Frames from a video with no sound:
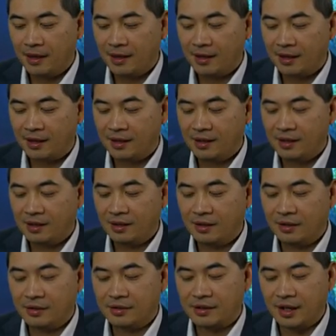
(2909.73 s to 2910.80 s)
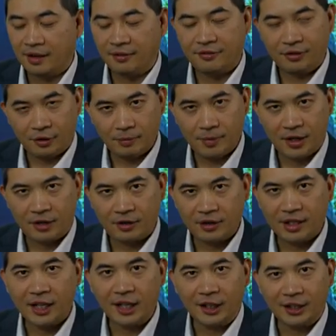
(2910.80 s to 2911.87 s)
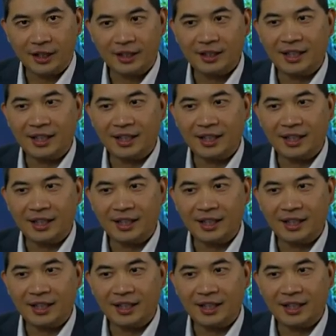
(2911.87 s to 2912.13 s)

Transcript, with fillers: he is a filmmaker in the area,